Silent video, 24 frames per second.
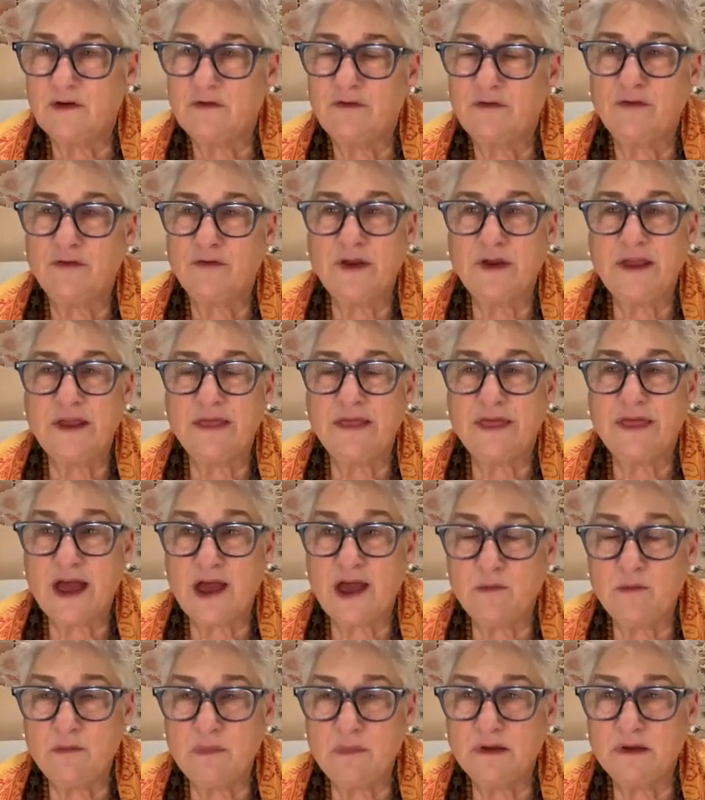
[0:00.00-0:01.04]
Free
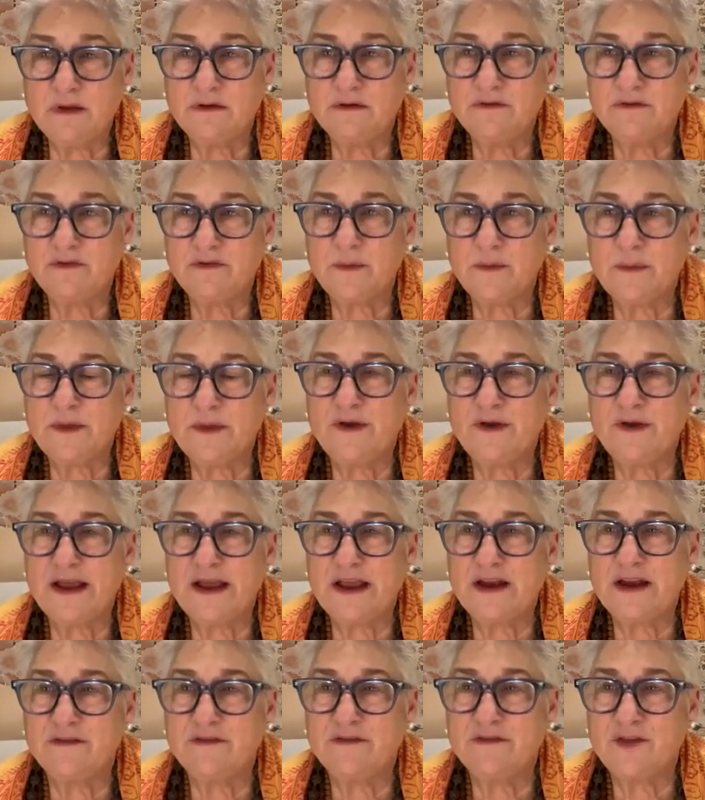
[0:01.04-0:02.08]
them from their
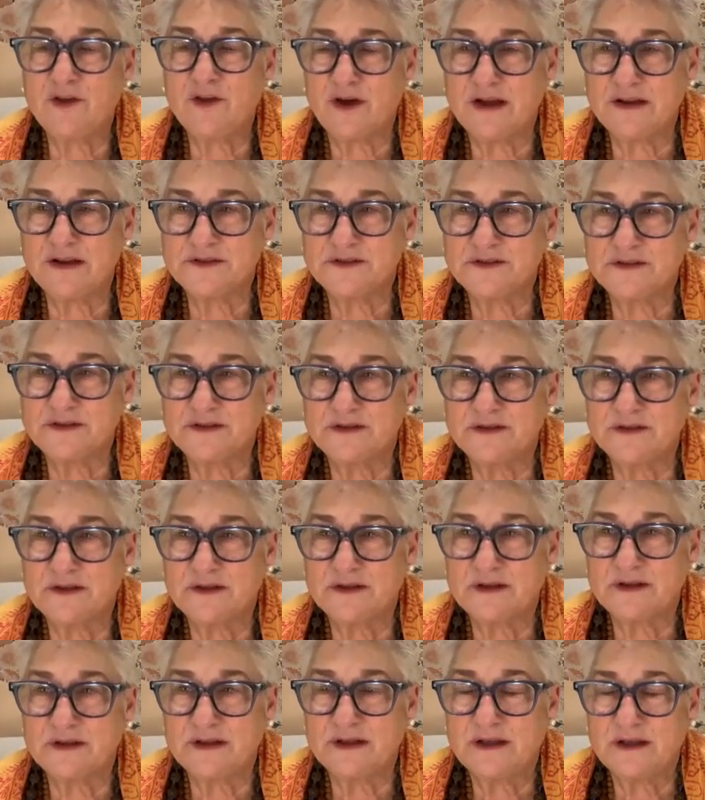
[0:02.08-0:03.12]
negative thoughts,
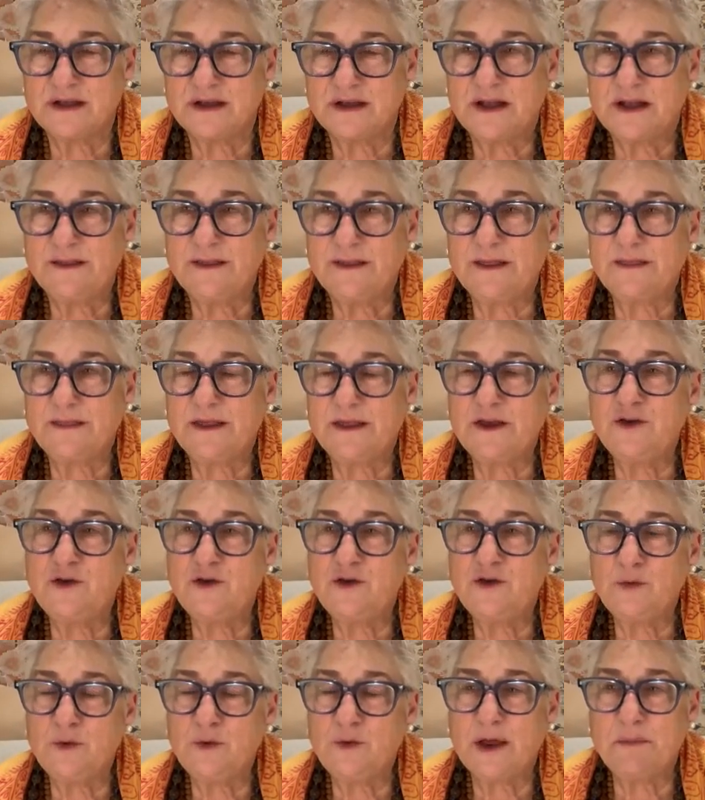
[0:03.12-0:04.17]
that they
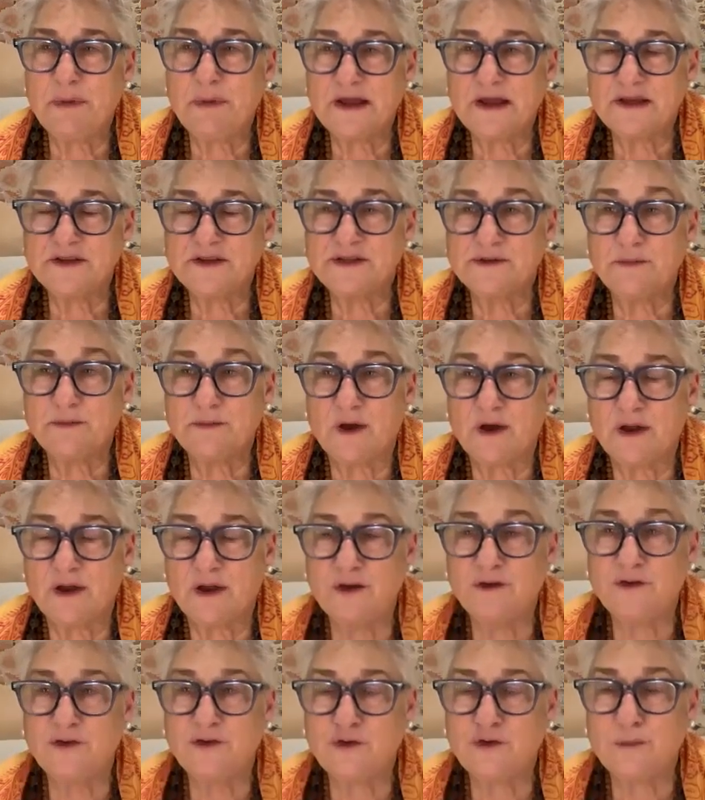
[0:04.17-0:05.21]
do not pass them
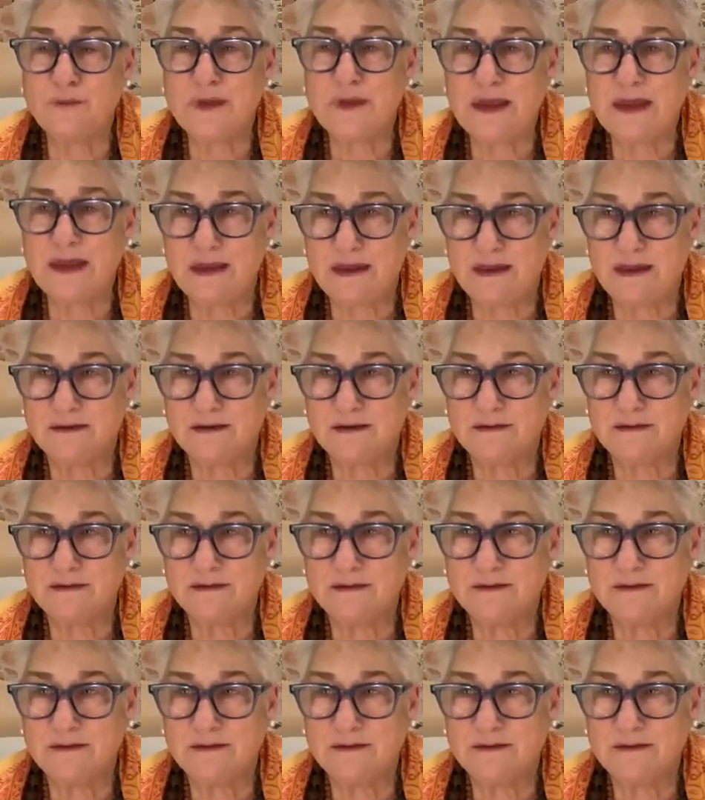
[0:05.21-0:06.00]
on to me.